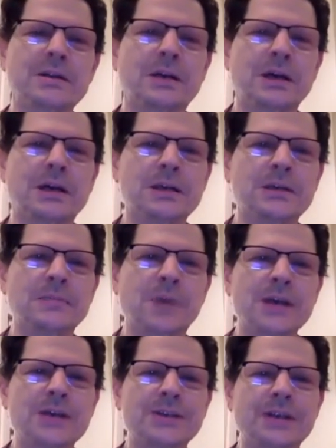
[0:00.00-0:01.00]
Uh, in
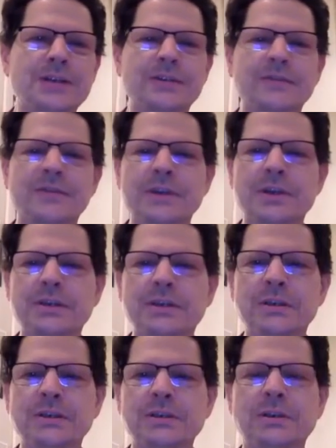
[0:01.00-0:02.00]
my sense of it,
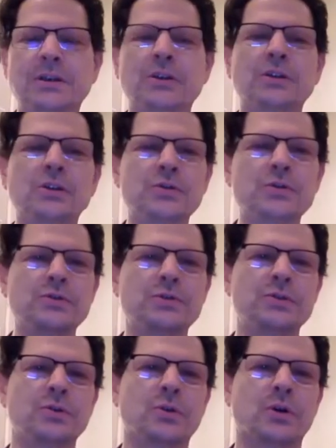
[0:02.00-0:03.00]
it
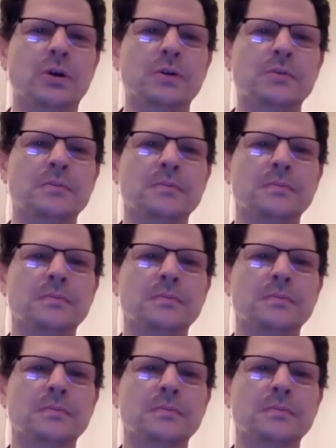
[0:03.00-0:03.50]
includes your